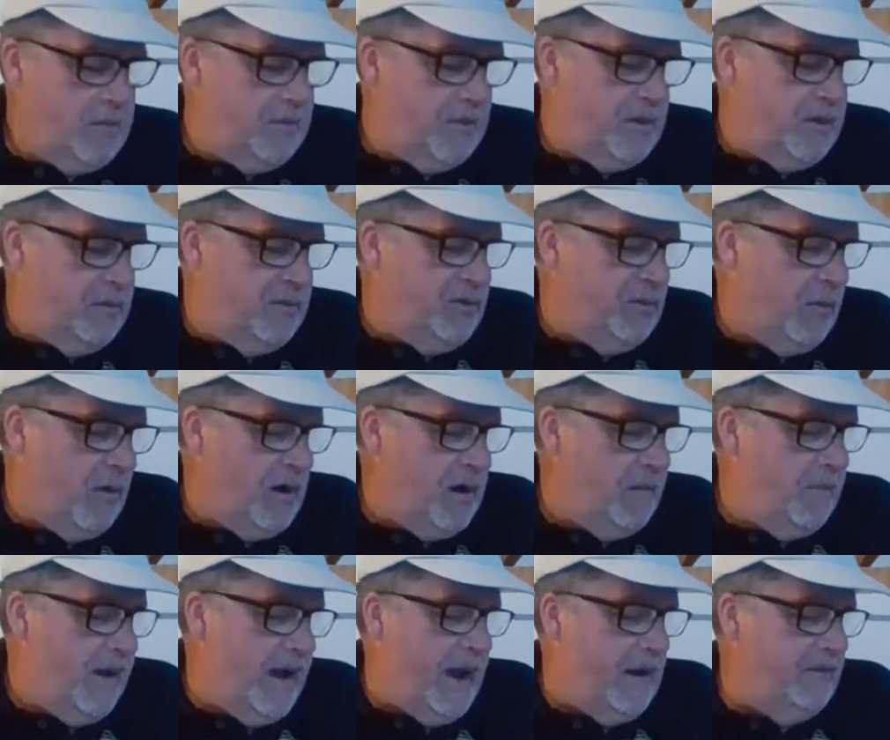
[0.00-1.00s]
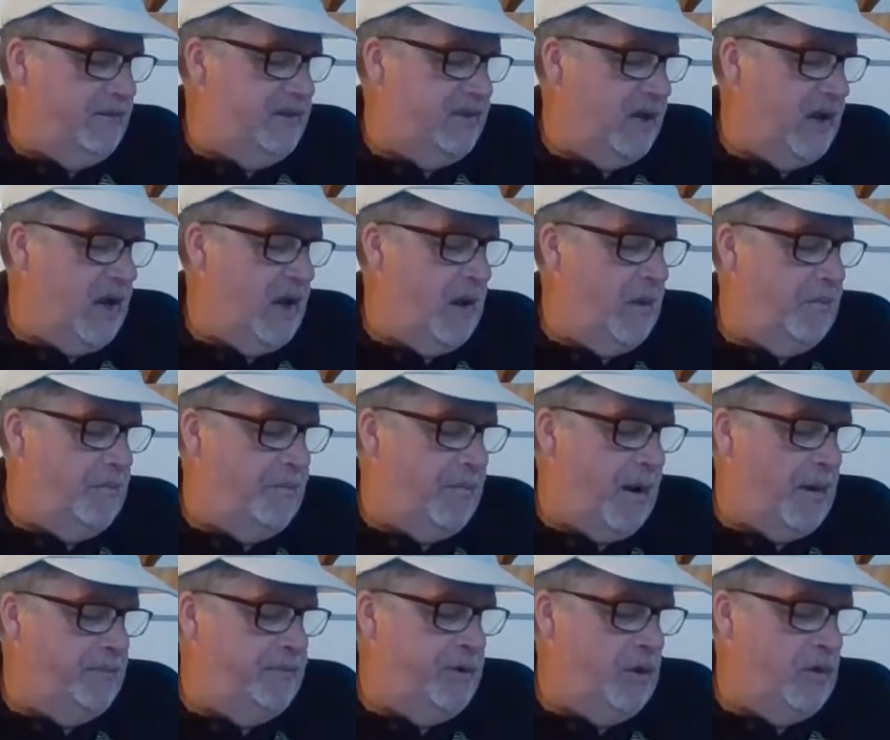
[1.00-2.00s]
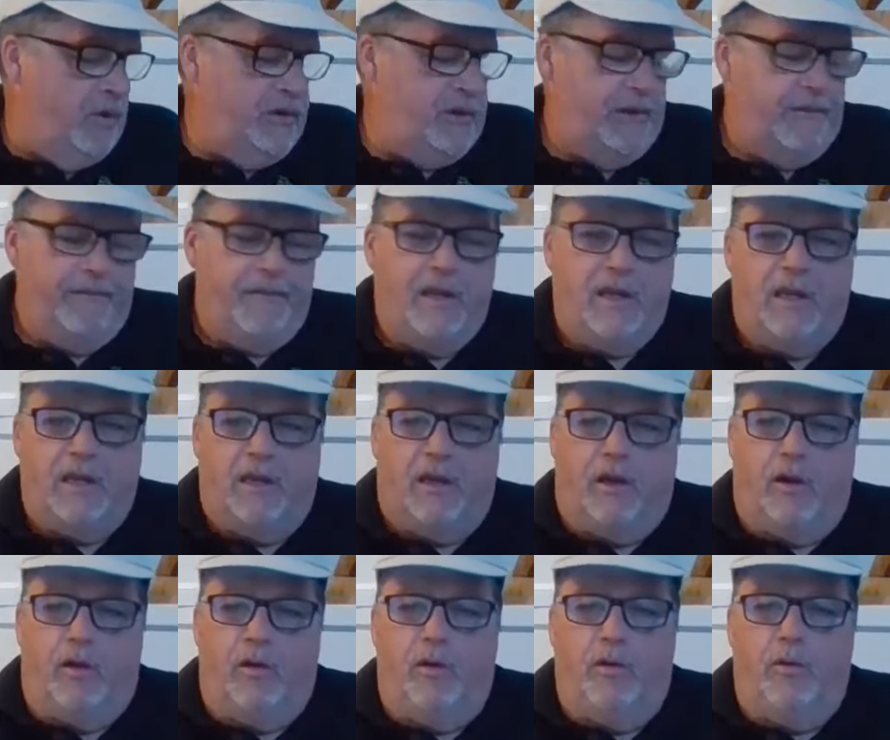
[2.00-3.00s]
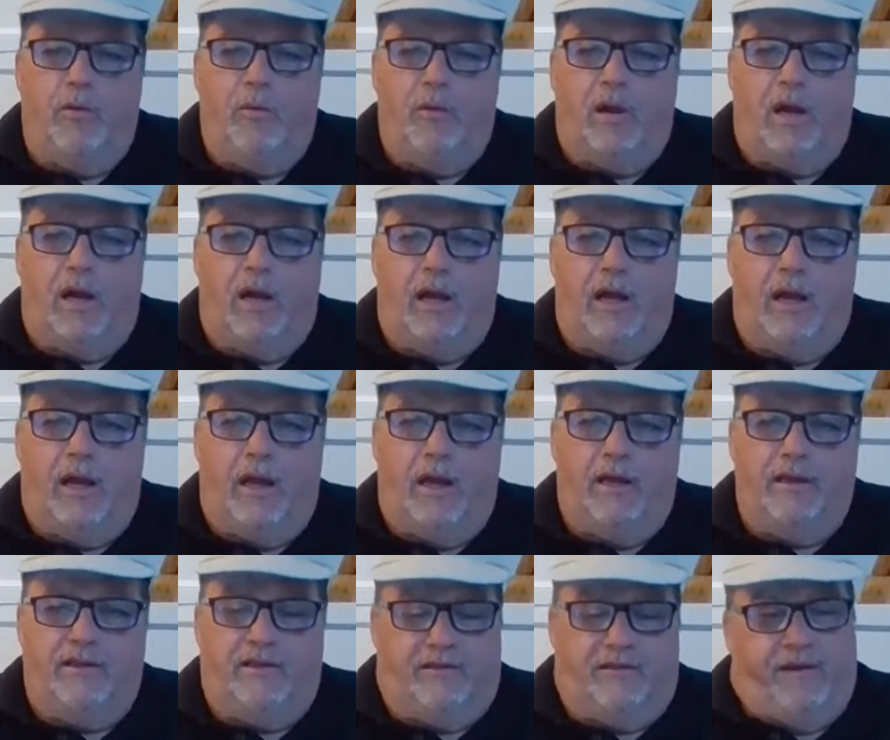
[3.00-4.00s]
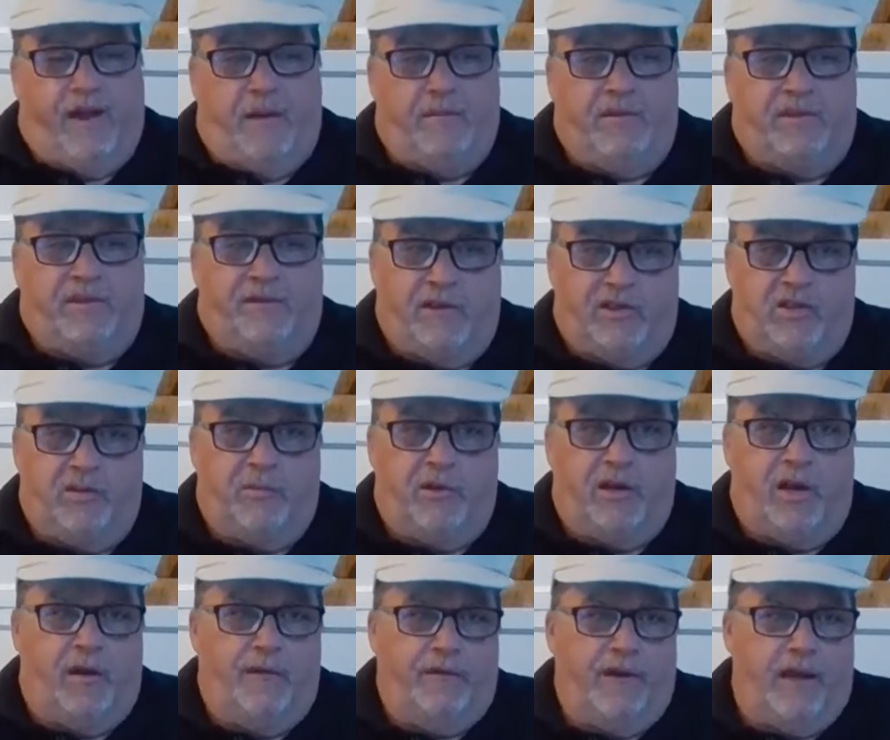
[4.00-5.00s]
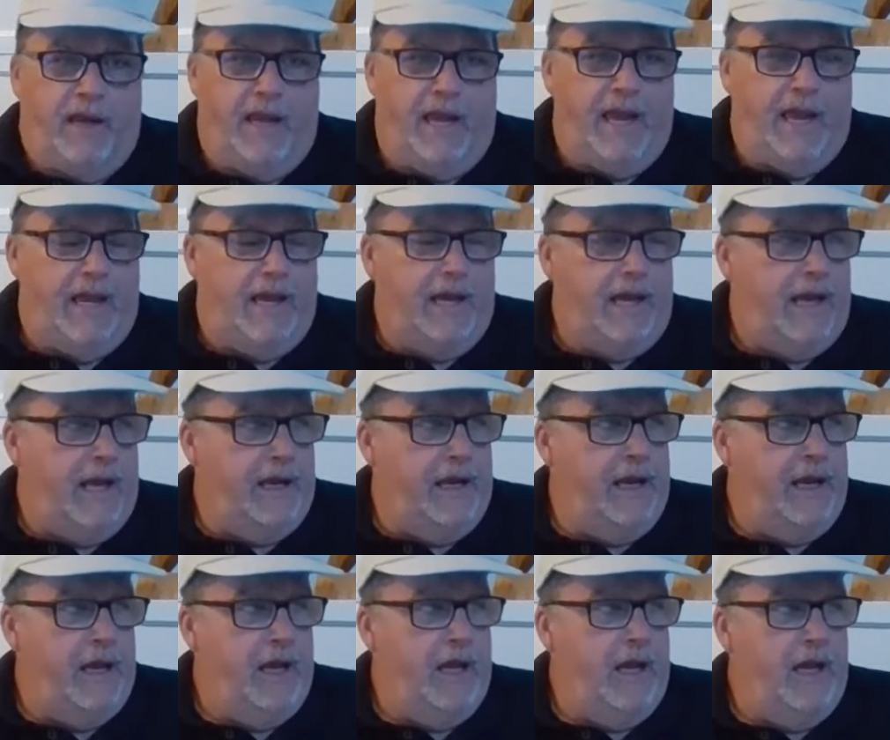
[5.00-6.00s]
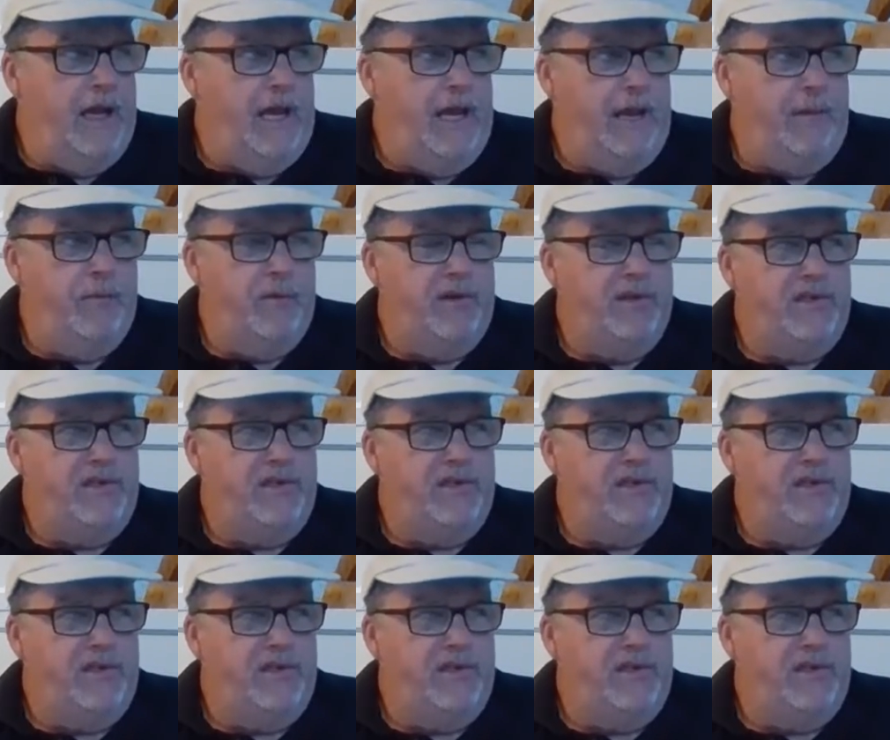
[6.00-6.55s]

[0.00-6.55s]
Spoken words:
But there was one about Bob Nudd, who is a famous fisherman over here, and he'd